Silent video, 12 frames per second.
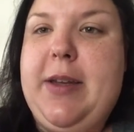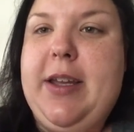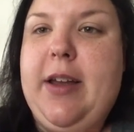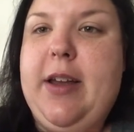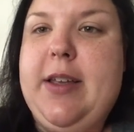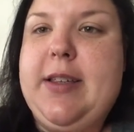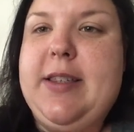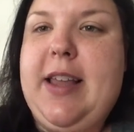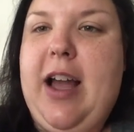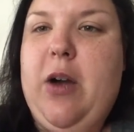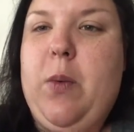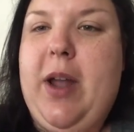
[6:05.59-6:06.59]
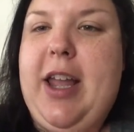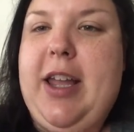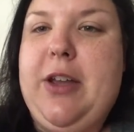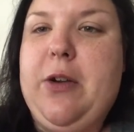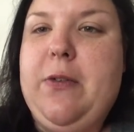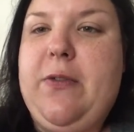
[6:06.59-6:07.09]
because that way
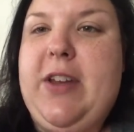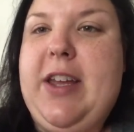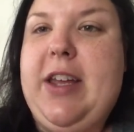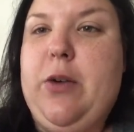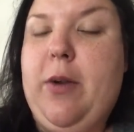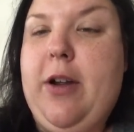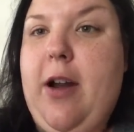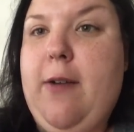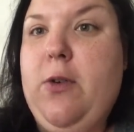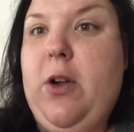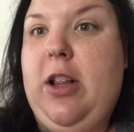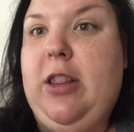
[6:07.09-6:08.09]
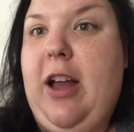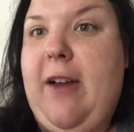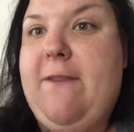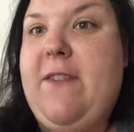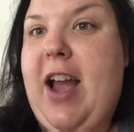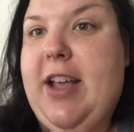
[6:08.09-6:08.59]
your feet can recover a
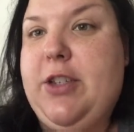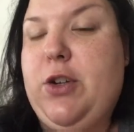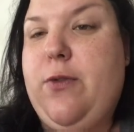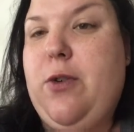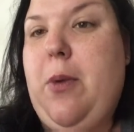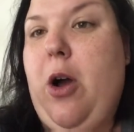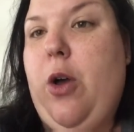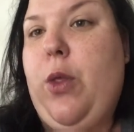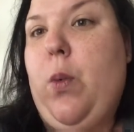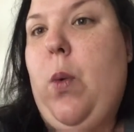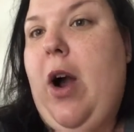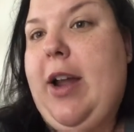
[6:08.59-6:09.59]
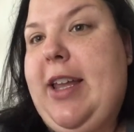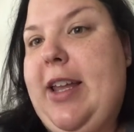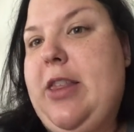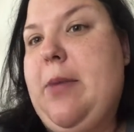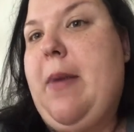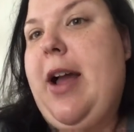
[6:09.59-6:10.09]
lot faster from all the
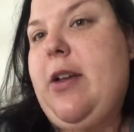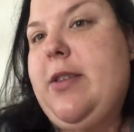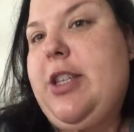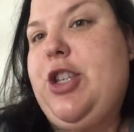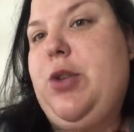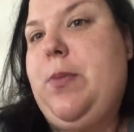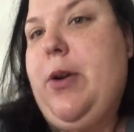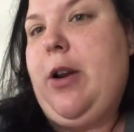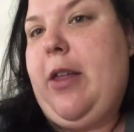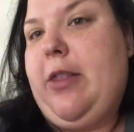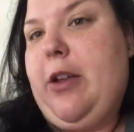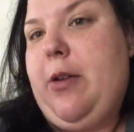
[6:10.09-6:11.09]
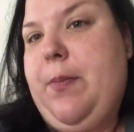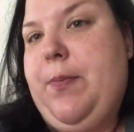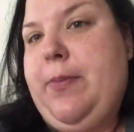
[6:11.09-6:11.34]
walking and the miles that you put on there.